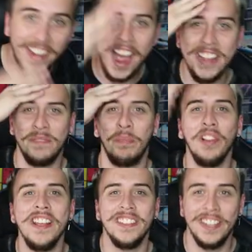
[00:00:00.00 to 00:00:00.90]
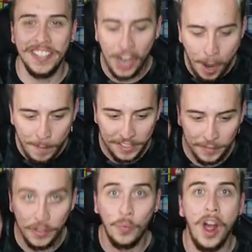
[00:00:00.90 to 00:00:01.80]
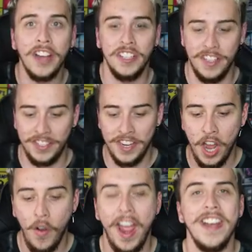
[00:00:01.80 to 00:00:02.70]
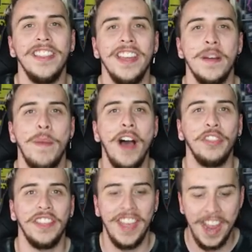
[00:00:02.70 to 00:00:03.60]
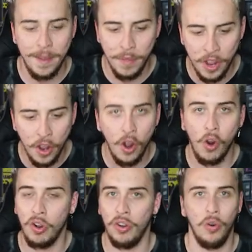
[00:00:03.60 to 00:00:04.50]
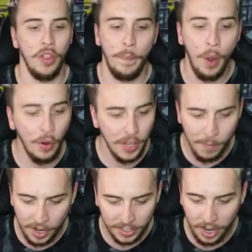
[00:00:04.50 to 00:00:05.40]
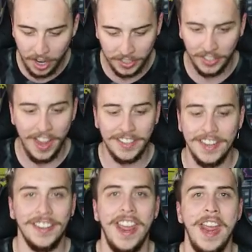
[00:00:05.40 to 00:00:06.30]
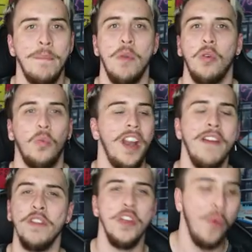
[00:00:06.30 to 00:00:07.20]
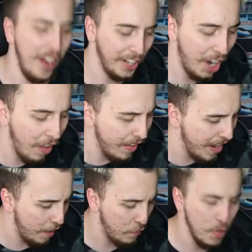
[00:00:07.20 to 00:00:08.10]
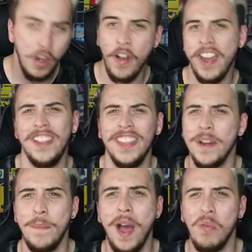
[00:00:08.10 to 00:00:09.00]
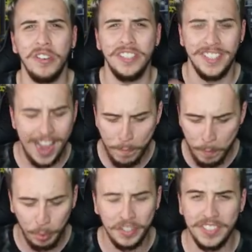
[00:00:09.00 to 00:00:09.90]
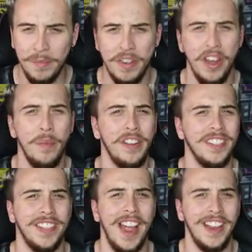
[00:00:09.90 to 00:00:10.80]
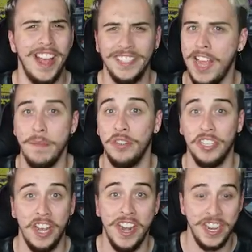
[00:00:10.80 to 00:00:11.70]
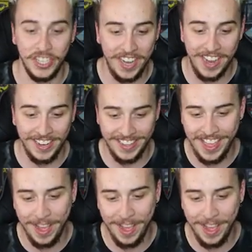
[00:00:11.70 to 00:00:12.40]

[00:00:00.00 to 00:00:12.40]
guys, please in the comments if you're watching this and know anything about the game or, or the Pokemon card collecting game or whatever you want to call it. If you know anything about what just happened, please let me know because I guess I'm just uneducated in